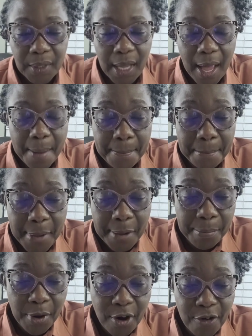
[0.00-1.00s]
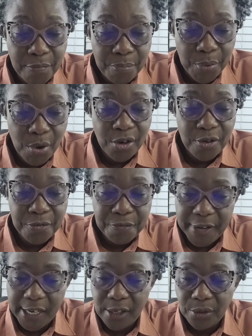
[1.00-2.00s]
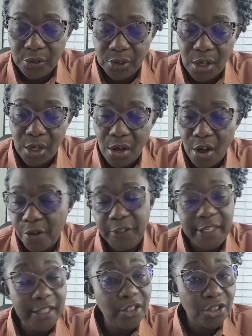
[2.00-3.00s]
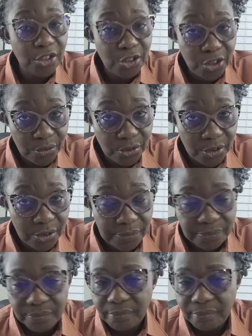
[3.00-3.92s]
and member of board of fellows of the institute.